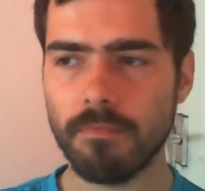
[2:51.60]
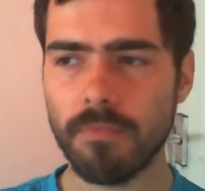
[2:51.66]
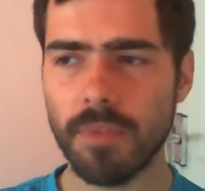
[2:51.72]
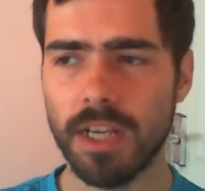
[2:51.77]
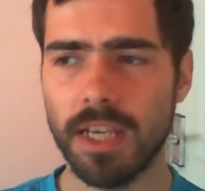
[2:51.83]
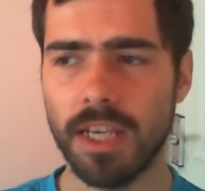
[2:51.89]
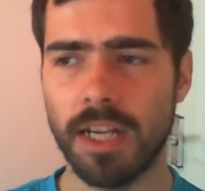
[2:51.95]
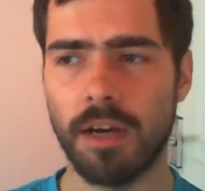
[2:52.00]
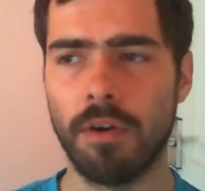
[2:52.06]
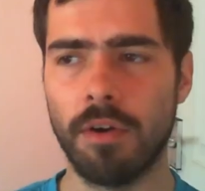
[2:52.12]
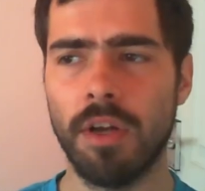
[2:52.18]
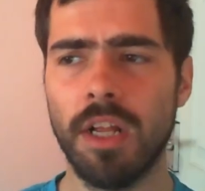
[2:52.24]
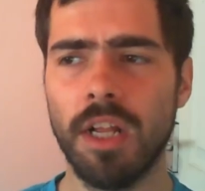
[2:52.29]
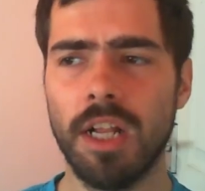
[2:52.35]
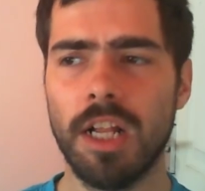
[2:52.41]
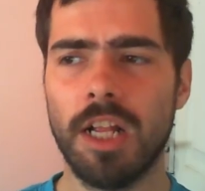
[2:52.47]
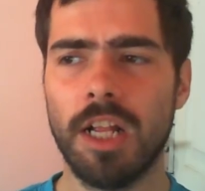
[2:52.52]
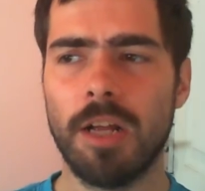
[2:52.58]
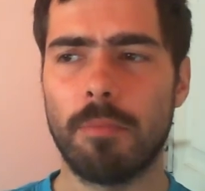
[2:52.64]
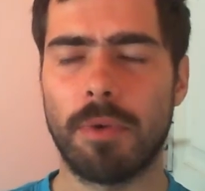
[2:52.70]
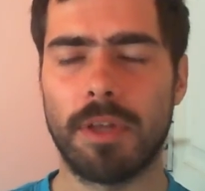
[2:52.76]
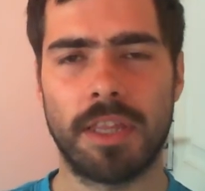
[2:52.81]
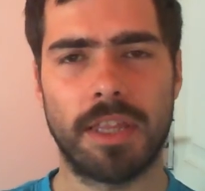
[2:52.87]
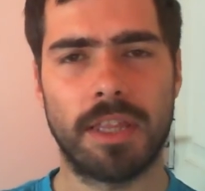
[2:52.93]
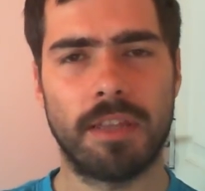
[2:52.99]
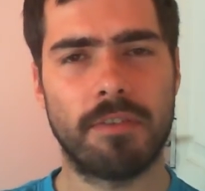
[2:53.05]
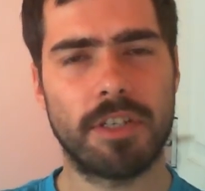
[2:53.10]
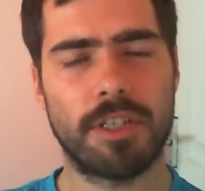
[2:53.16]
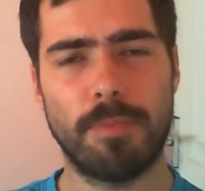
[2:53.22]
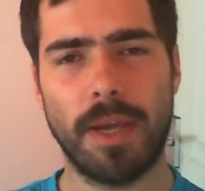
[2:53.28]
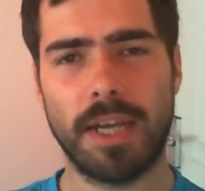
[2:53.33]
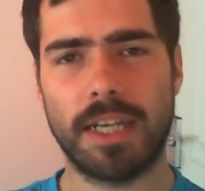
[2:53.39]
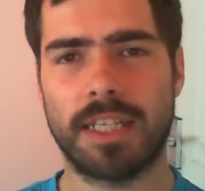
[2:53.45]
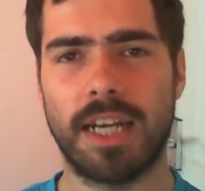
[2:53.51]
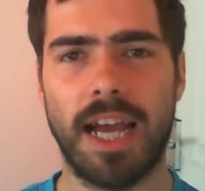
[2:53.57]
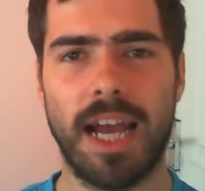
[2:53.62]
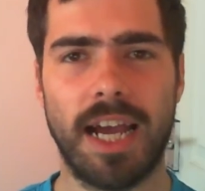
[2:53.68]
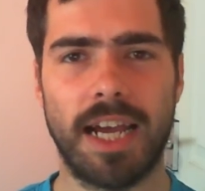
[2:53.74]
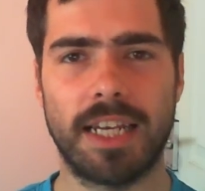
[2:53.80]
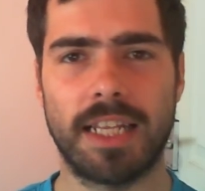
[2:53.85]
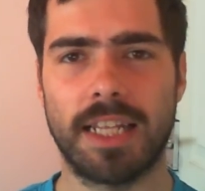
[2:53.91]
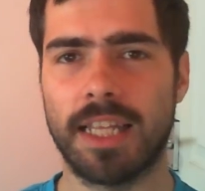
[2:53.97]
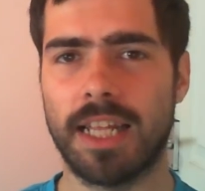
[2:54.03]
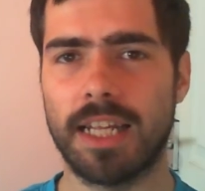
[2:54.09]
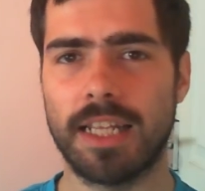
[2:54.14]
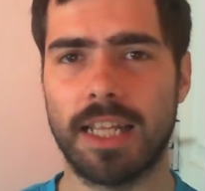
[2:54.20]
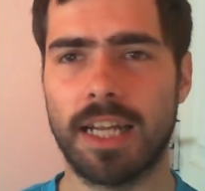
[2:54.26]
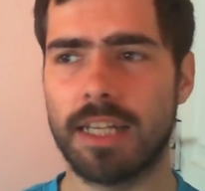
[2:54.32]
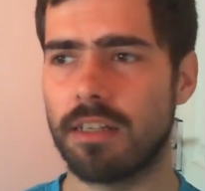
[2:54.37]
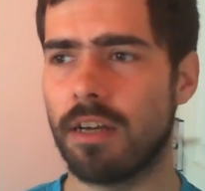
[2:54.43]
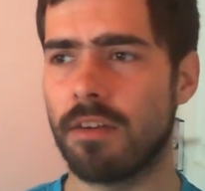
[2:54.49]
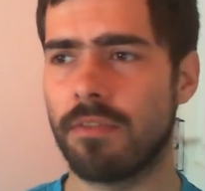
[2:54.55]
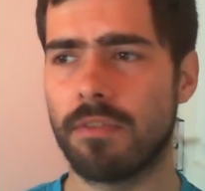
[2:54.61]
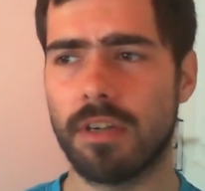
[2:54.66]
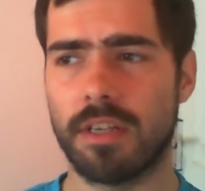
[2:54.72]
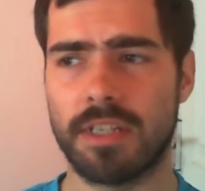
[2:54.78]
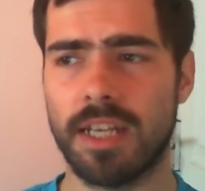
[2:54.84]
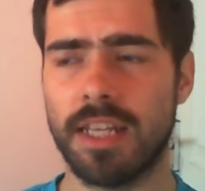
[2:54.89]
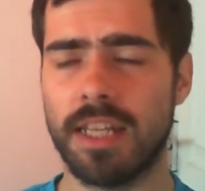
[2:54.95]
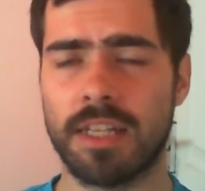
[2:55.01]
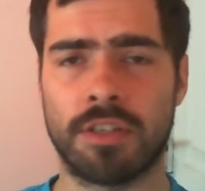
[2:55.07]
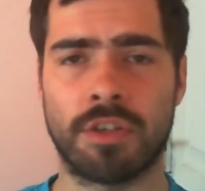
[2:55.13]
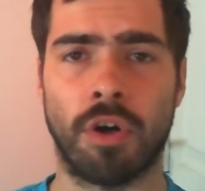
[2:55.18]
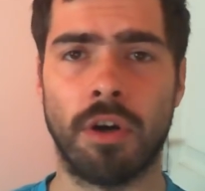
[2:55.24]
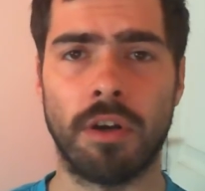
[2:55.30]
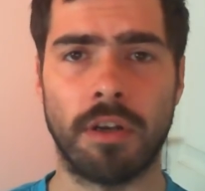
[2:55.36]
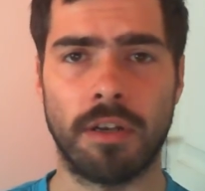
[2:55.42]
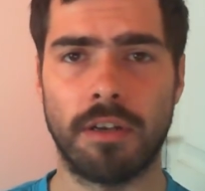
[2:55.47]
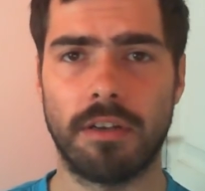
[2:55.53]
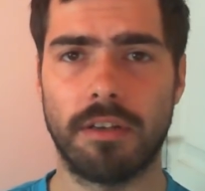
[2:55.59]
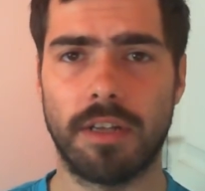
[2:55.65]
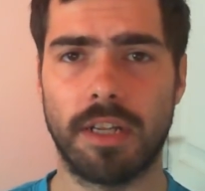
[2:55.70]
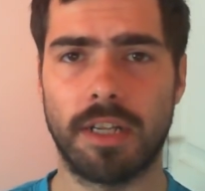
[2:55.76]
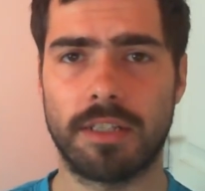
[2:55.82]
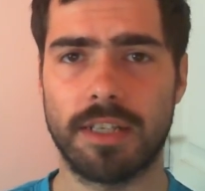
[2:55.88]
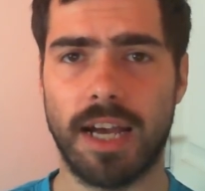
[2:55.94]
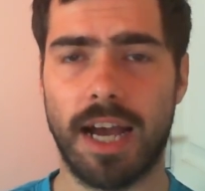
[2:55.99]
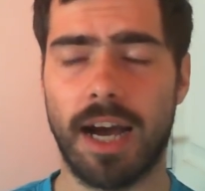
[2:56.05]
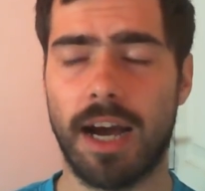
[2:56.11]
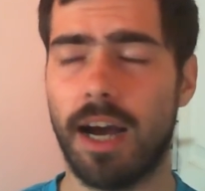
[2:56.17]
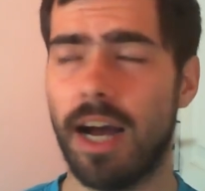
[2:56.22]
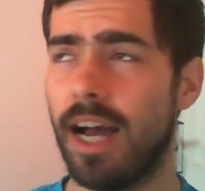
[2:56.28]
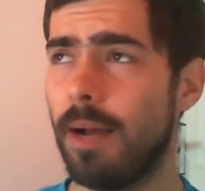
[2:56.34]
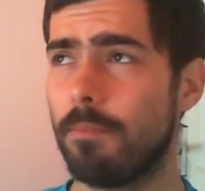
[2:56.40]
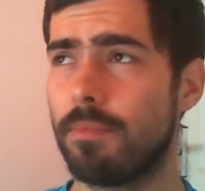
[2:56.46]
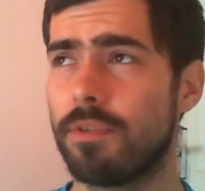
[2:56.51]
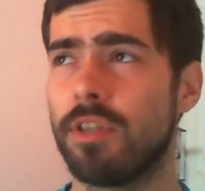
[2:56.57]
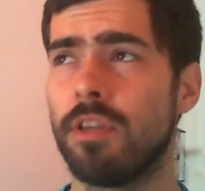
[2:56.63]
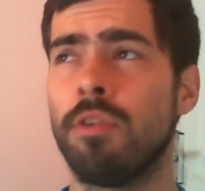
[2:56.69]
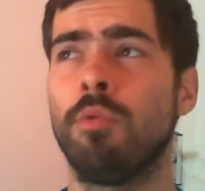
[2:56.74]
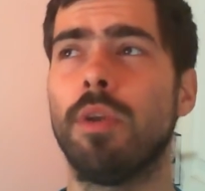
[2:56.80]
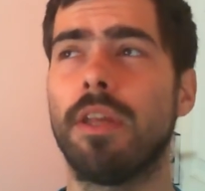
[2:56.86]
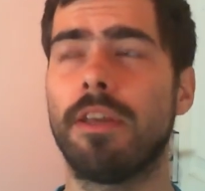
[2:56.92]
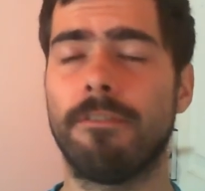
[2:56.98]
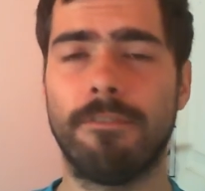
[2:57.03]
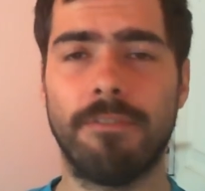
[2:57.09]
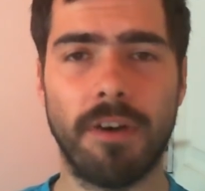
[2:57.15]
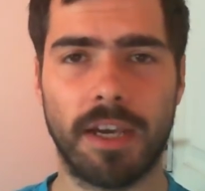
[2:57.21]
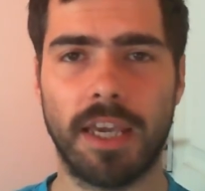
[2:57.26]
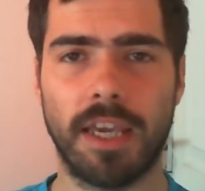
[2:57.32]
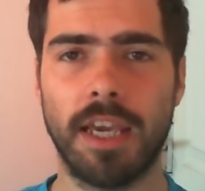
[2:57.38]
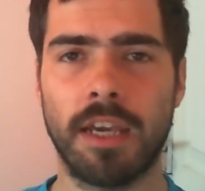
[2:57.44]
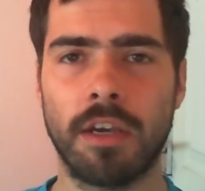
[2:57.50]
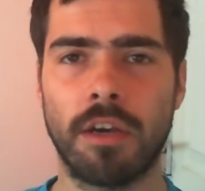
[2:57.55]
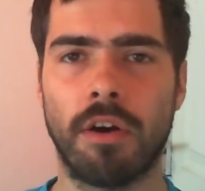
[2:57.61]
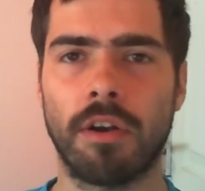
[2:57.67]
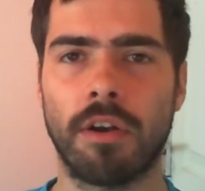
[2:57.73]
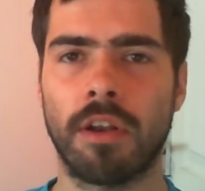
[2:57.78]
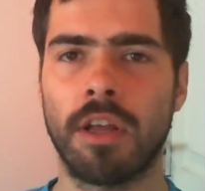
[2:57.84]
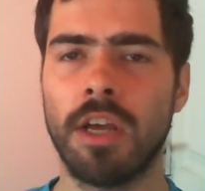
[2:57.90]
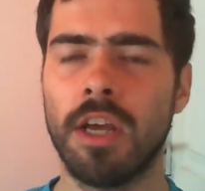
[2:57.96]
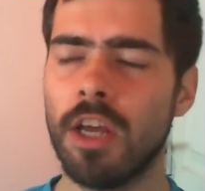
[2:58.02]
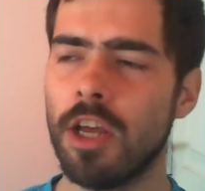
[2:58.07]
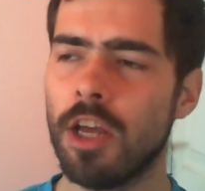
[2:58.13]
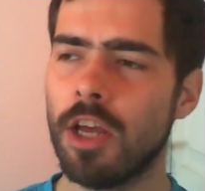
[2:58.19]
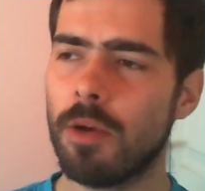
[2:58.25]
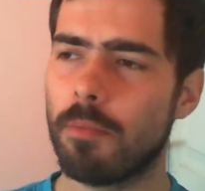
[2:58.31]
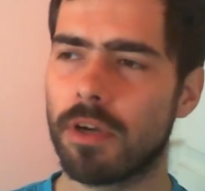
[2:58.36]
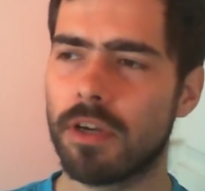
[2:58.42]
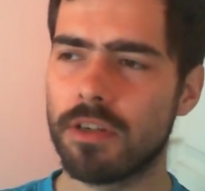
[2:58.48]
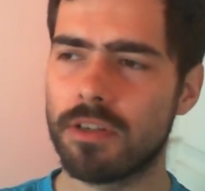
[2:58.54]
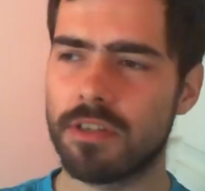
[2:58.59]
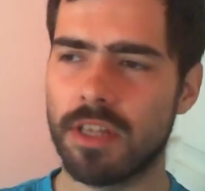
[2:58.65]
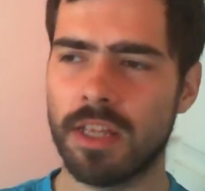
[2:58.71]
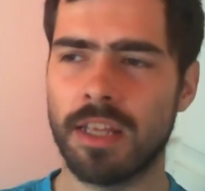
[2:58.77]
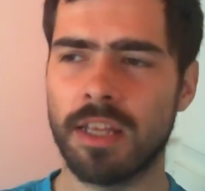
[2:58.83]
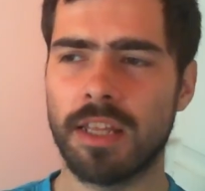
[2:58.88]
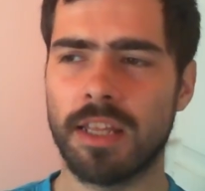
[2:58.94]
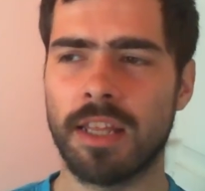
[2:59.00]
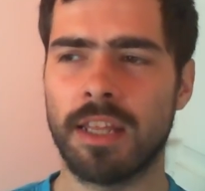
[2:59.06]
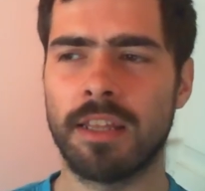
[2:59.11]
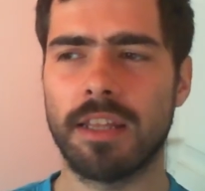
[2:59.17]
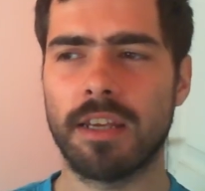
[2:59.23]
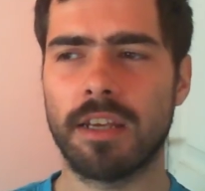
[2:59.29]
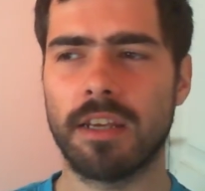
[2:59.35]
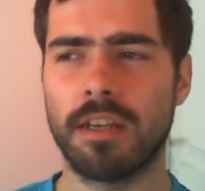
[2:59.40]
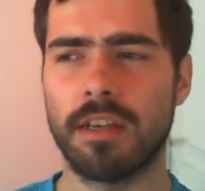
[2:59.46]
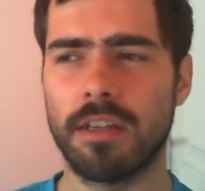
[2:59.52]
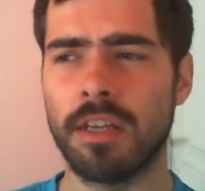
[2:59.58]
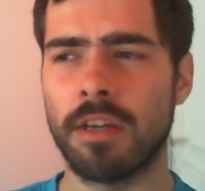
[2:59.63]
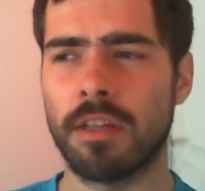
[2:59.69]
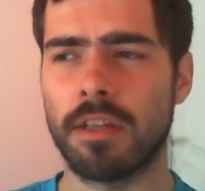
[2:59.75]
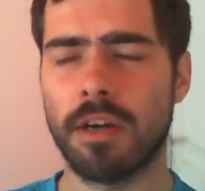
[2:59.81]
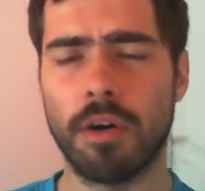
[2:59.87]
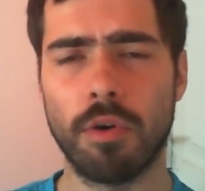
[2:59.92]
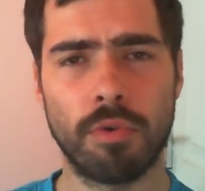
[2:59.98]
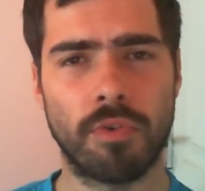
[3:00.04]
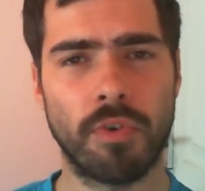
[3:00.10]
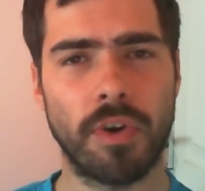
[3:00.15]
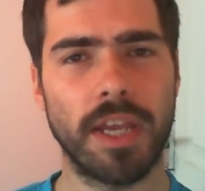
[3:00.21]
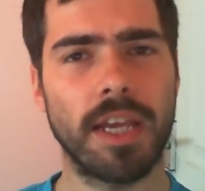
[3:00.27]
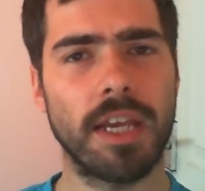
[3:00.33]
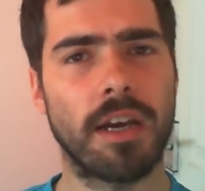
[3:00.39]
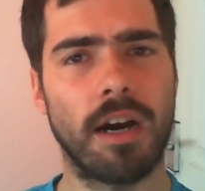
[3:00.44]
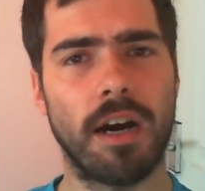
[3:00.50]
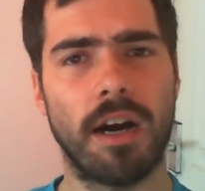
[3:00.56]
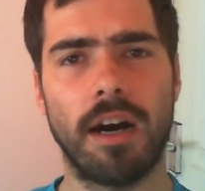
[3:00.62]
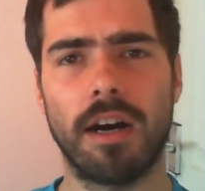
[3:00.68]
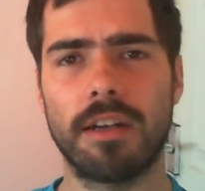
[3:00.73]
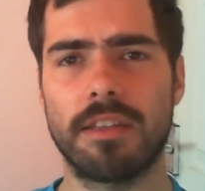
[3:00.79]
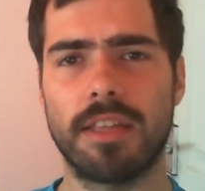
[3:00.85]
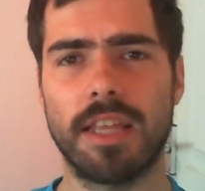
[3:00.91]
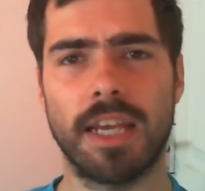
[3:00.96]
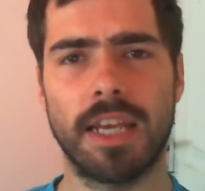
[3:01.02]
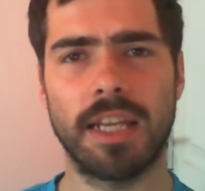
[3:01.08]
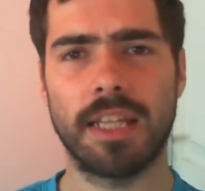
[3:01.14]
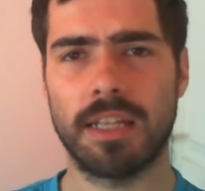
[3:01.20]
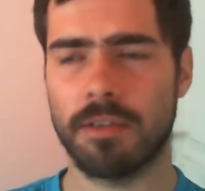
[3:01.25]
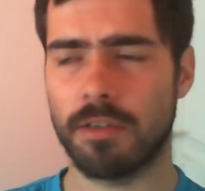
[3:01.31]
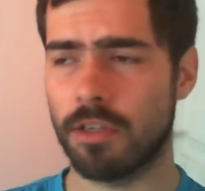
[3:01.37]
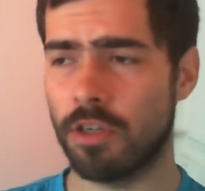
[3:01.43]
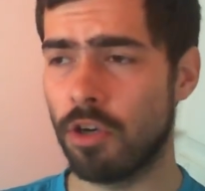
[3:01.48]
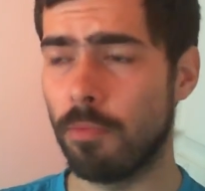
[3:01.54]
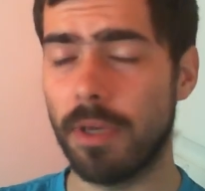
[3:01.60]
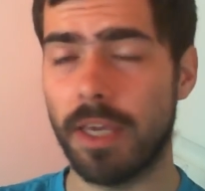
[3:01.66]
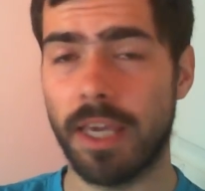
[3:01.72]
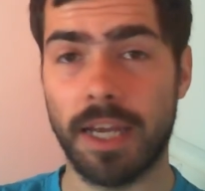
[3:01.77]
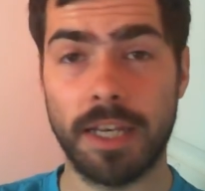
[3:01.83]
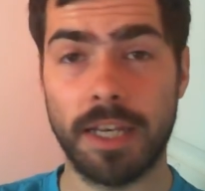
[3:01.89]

you know, but the respect I had, that I've got to say, that's gone. That's absolutely fucking gone, because the you know, the whole green card thing that could be getting